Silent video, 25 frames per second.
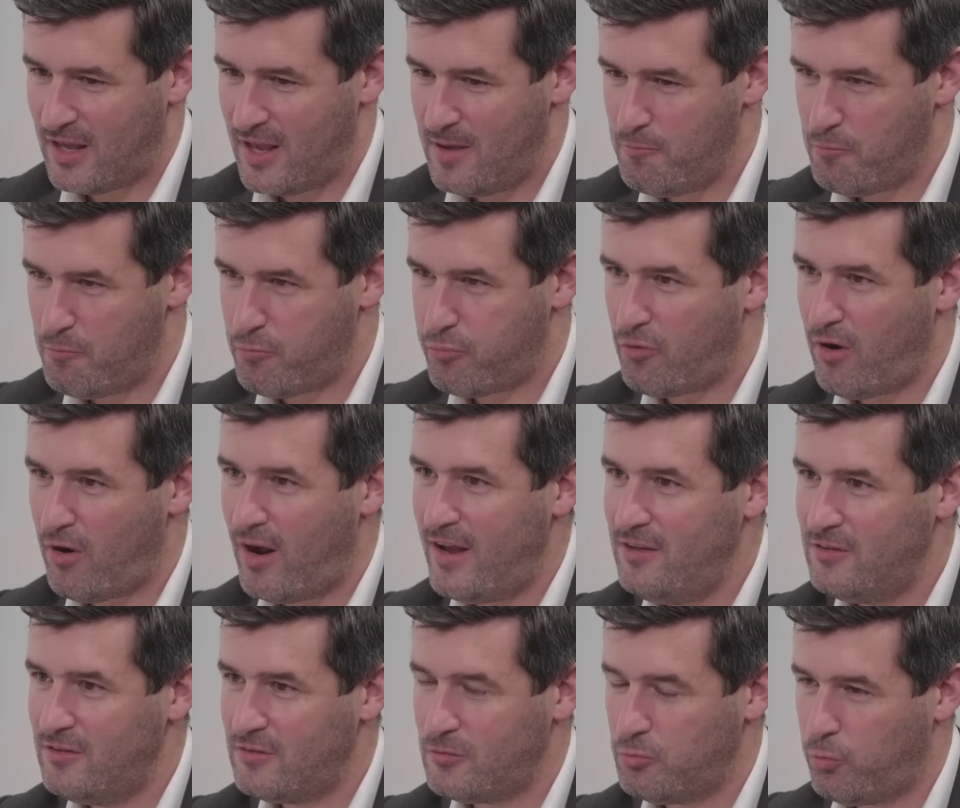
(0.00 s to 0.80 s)

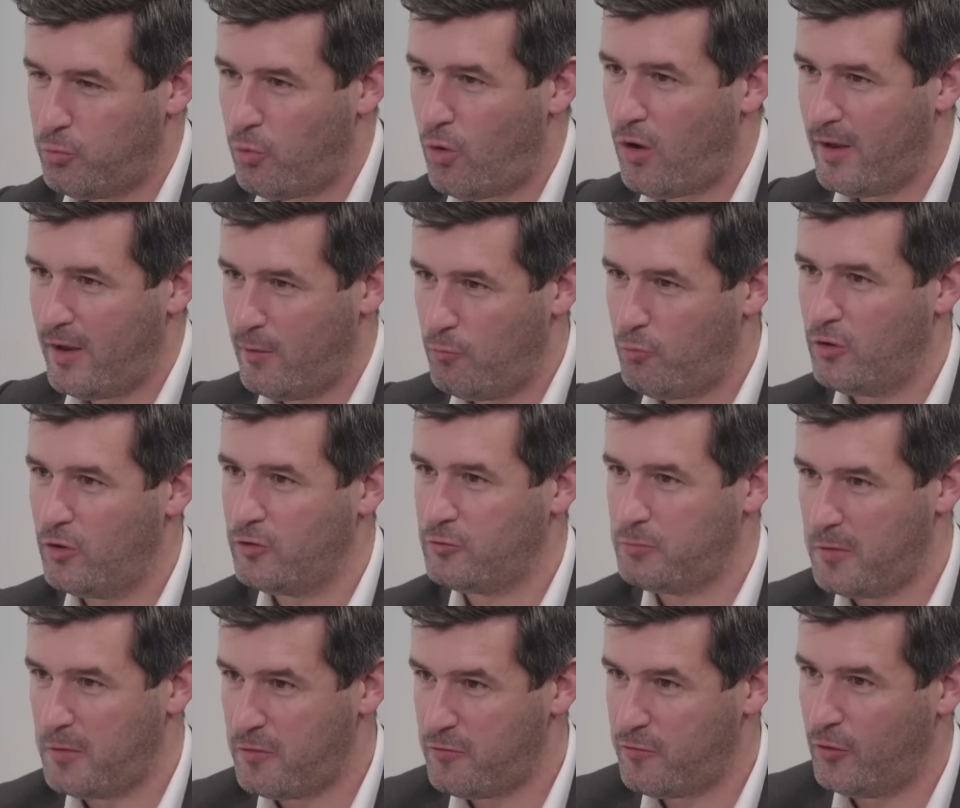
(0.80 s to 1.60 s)
Embrace what it was
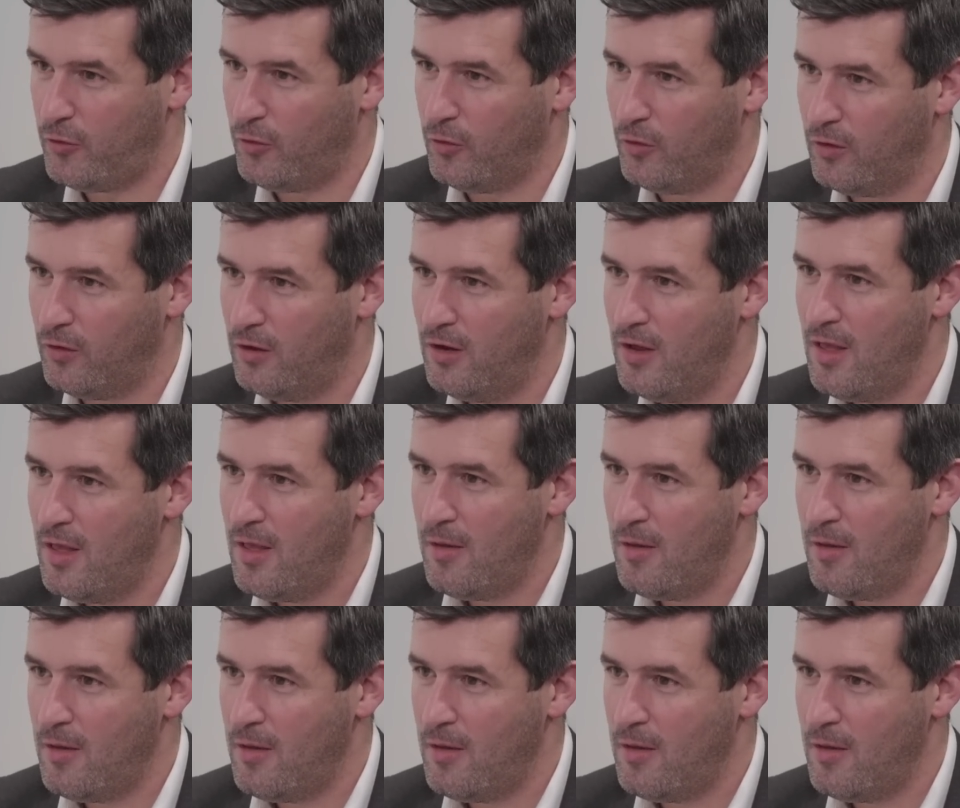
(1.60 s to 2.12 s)
before,